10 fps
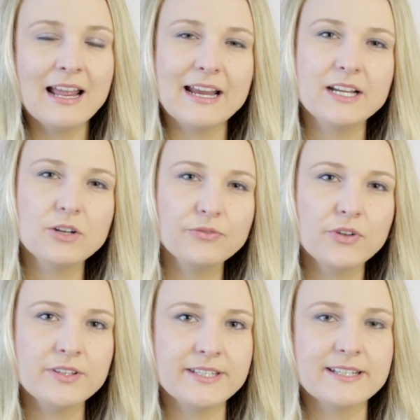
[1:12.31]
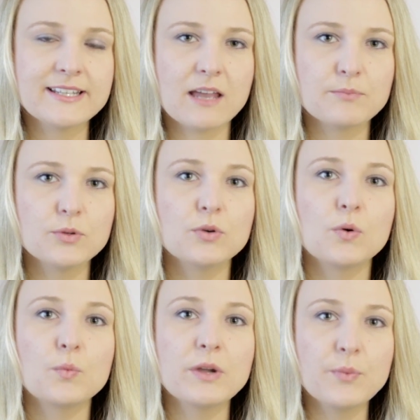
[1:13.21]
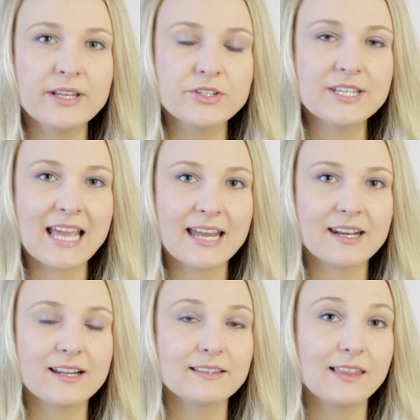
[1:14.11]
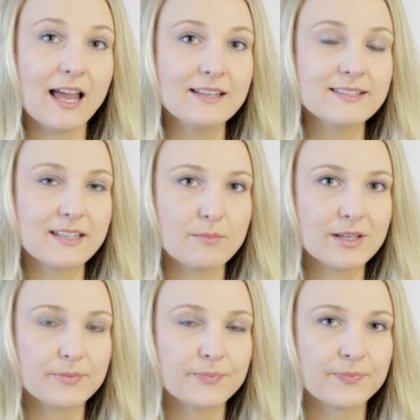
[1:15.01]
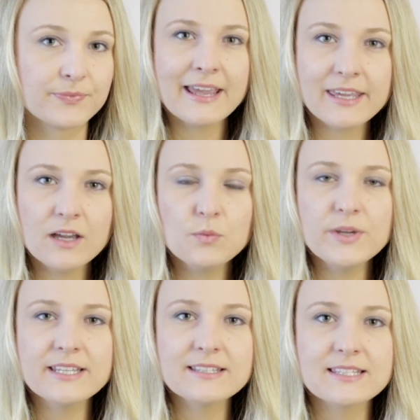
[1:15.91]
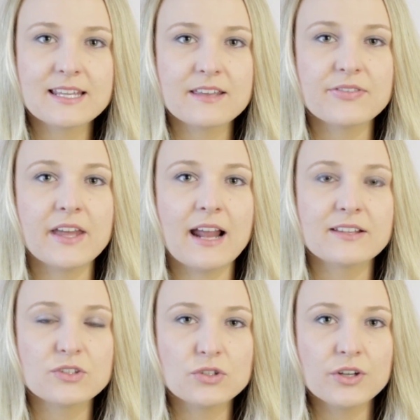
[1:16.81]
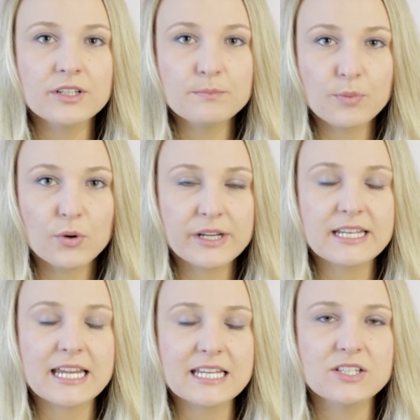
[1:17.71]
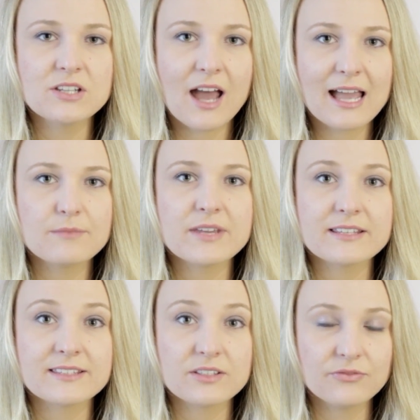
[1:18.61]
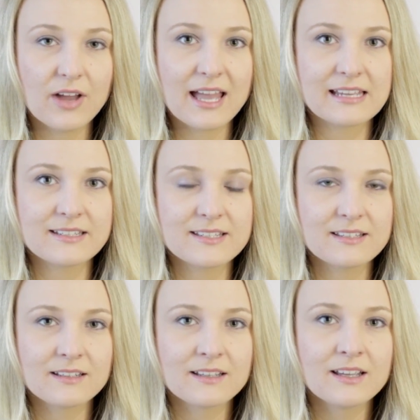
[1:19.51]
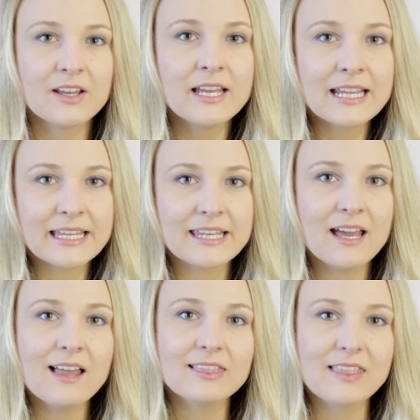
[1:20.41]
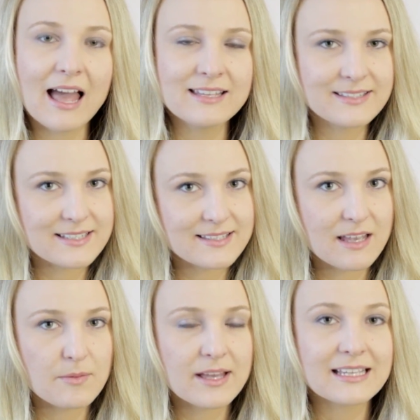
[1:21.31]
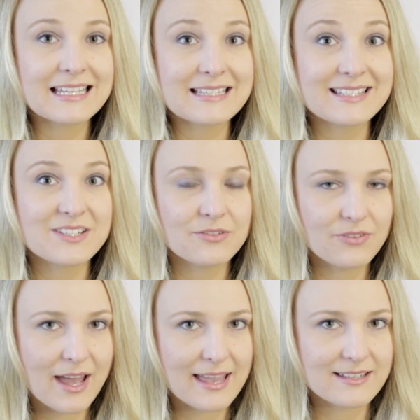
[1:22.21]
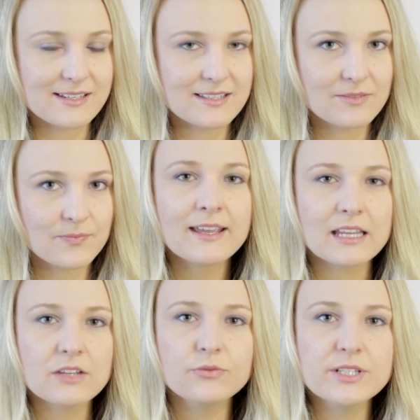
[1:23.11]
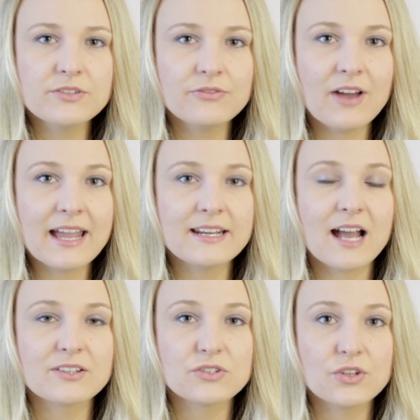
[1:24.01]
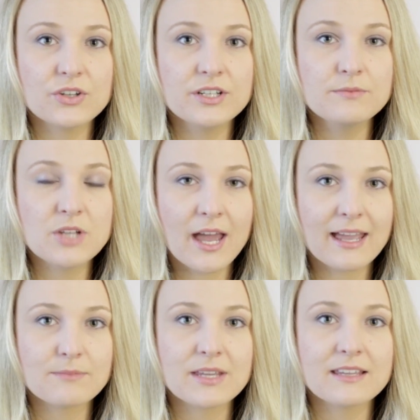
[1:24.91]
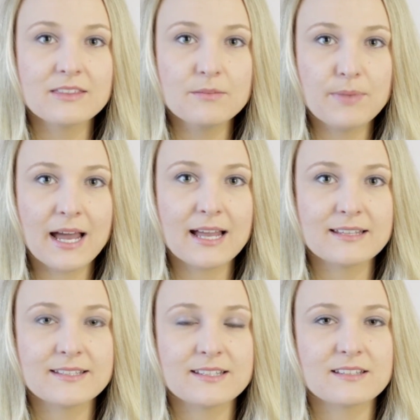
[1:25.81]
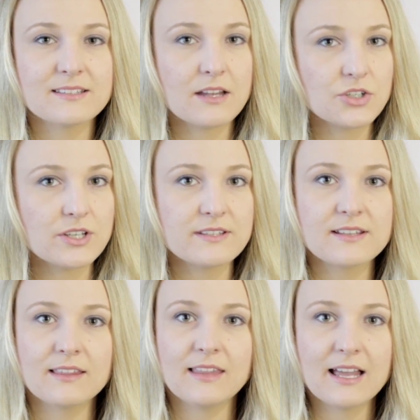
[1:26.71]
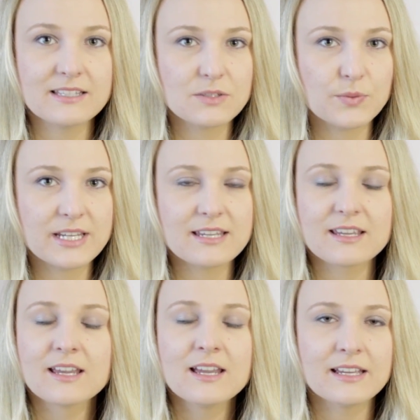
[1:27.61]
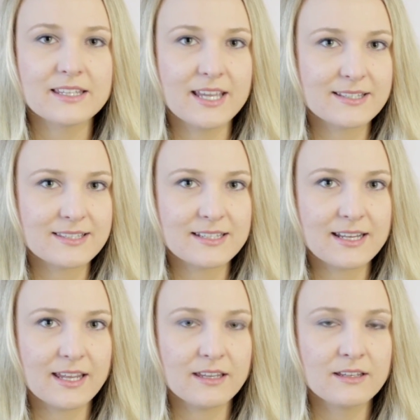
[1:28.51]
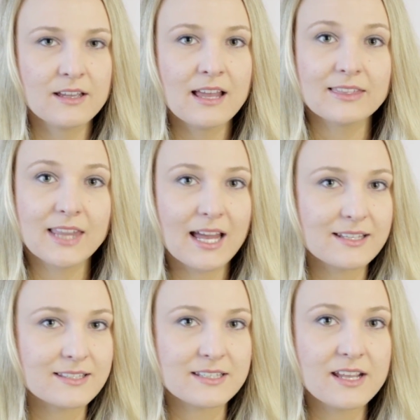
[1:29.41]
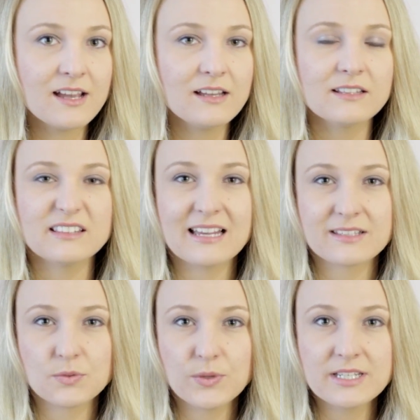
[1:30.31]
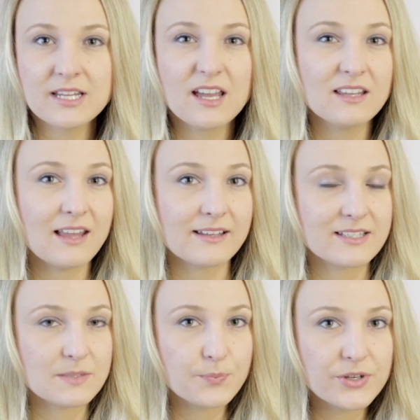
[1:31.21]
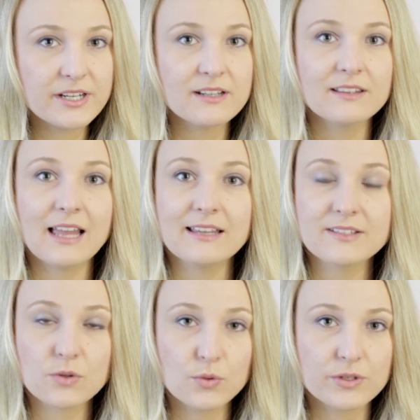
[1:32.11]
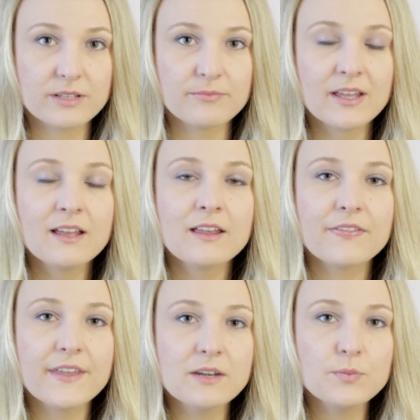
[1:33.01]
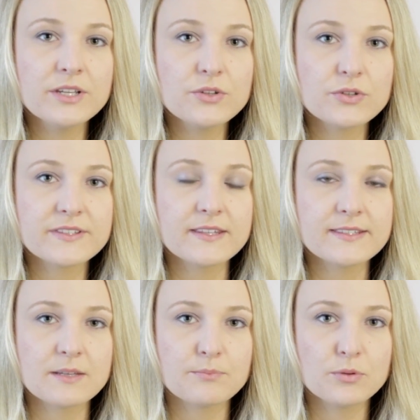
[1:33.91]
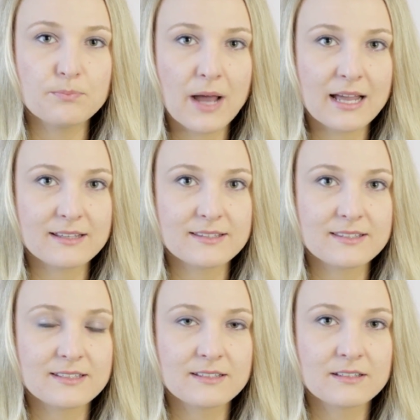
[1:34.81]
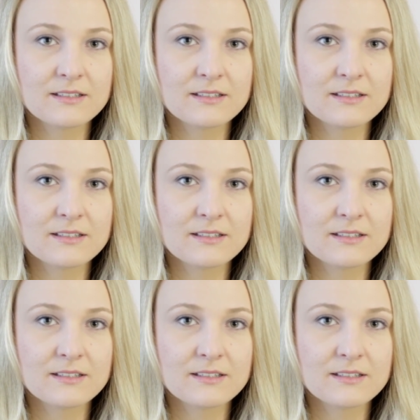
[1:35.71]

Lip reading: In our first example, we went to Canada last summer. Here we can see that a certain point in time is defined. Here, last summer is defined. If we define a certain time in the past, such as last week, yesterday, last year, last winter, last spring, last autumn, then we use the simple past.